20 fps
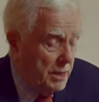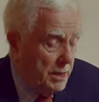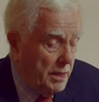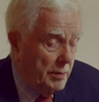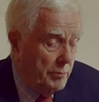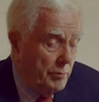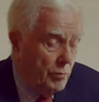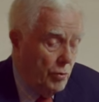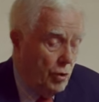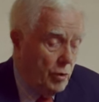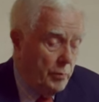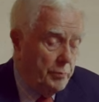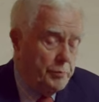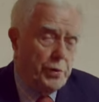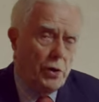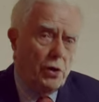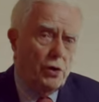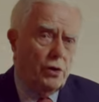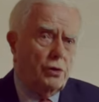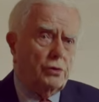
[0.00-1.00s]
in what
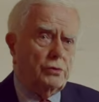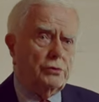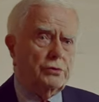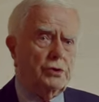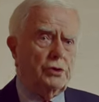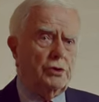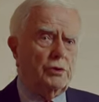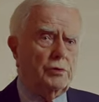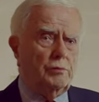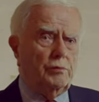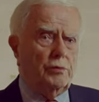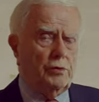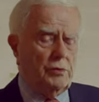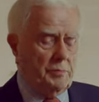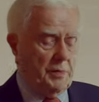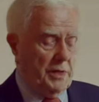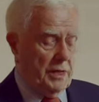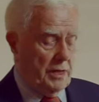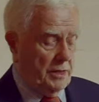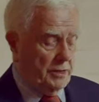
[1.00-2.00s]
Paul knew
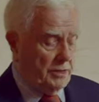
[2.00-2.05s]
would be